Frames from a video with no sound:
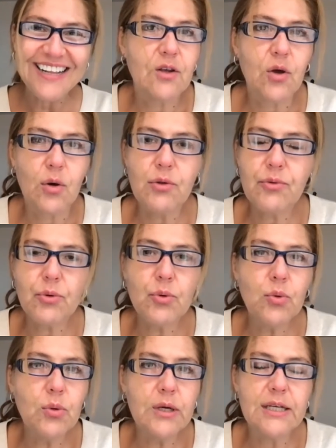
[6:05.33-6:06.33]
What they had
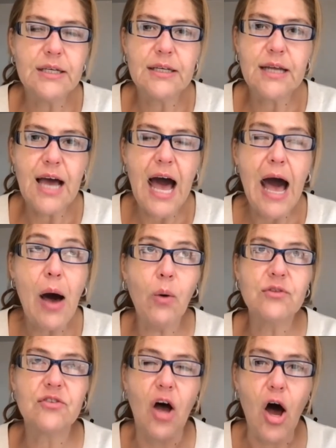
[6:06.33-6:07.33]
to go through and
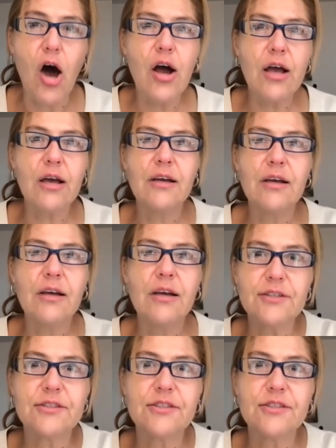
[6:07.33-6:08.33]
how Tung
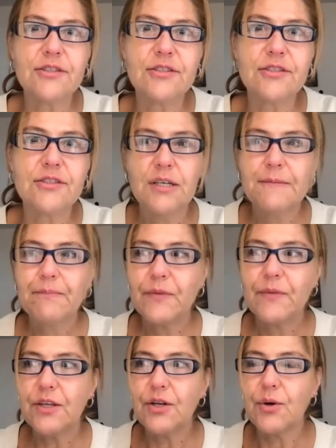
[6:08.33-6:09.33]
got to,
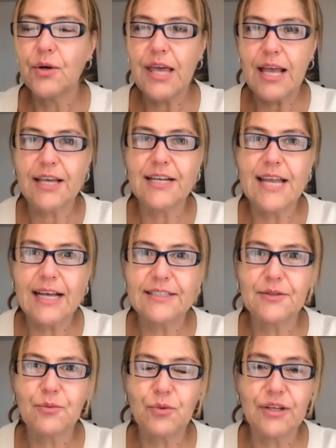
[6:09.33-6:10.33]
you know, get
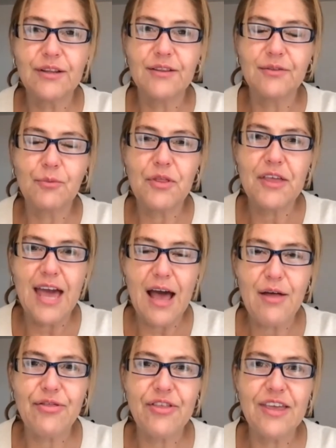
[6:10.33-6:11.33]
connected with
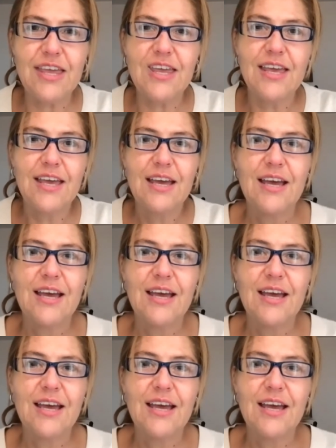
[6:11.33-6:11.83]
Kathy.